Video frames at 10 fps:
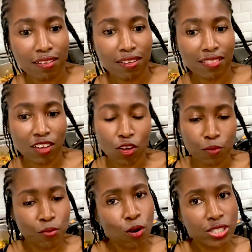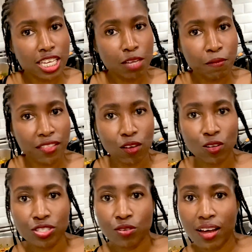They got protein, but they
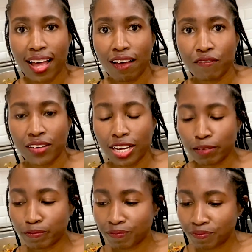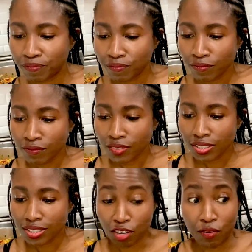also have
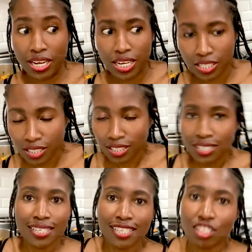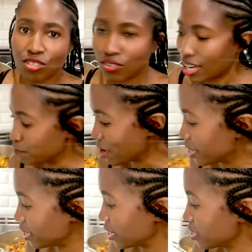the green. You know, I'm
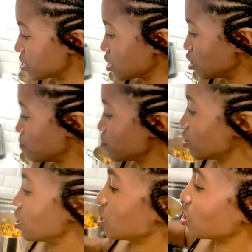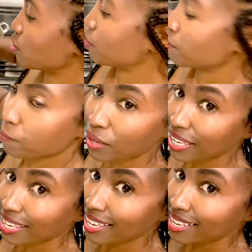adding some green
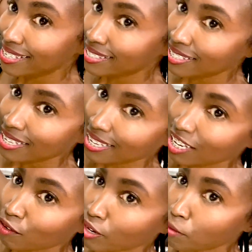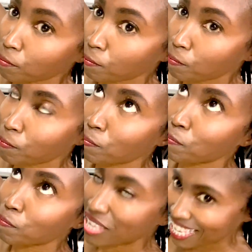peas, green
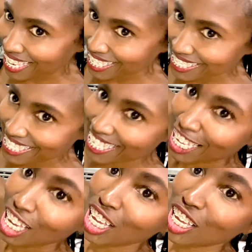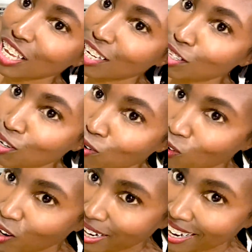beans, little
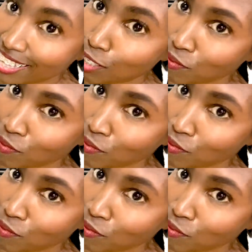corn, and some